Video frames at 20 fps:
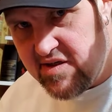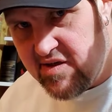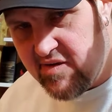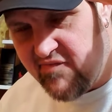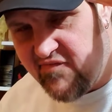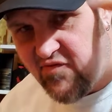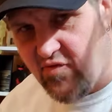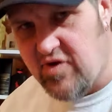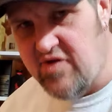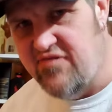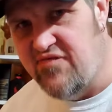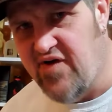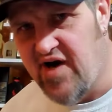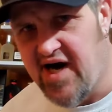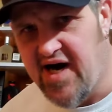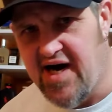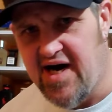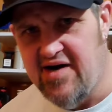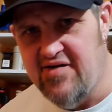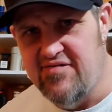I'm
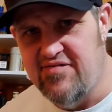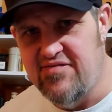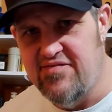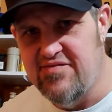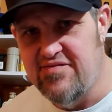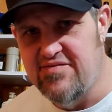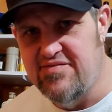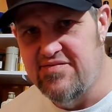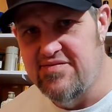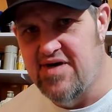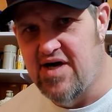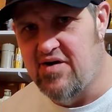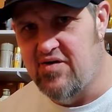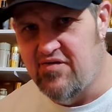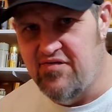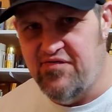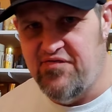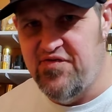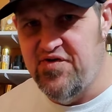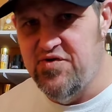45. I
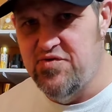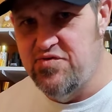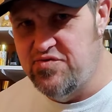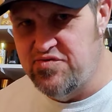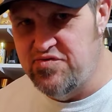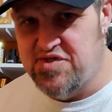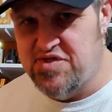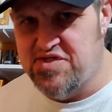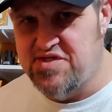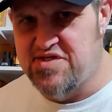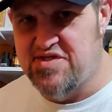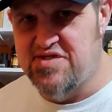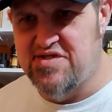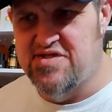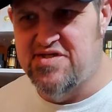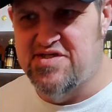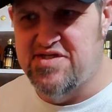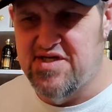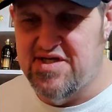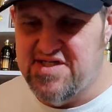refuse
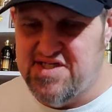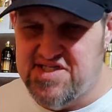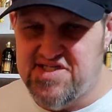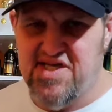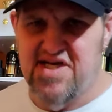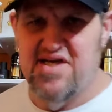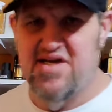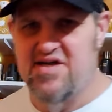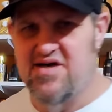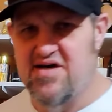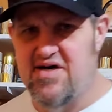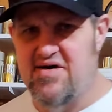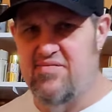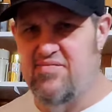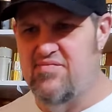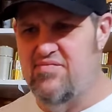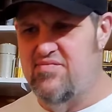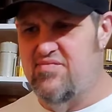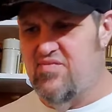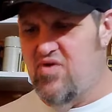to sit in a
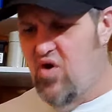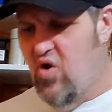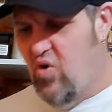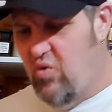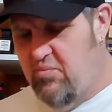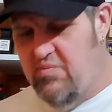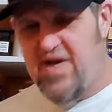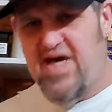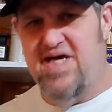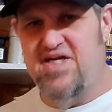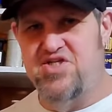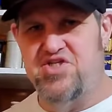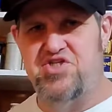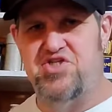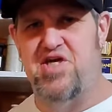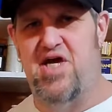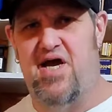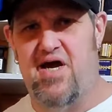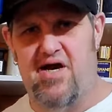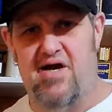old man's
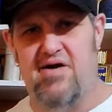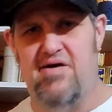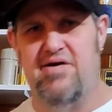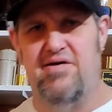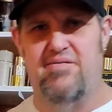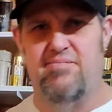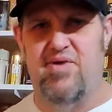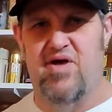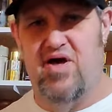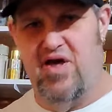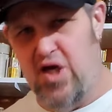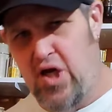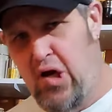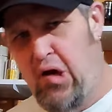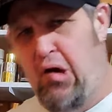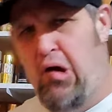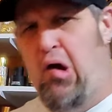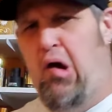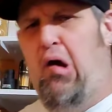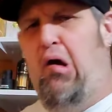chair and be like,
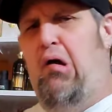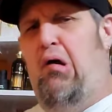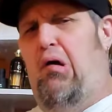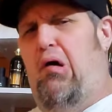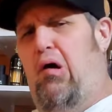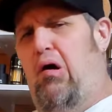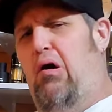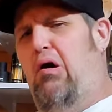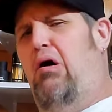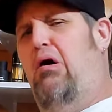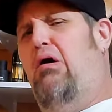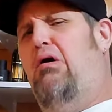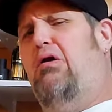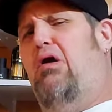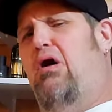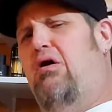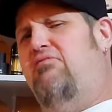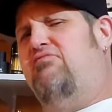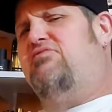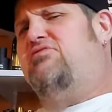ah,
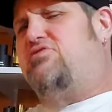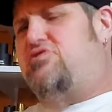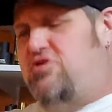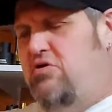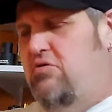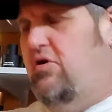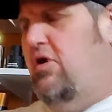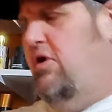life is so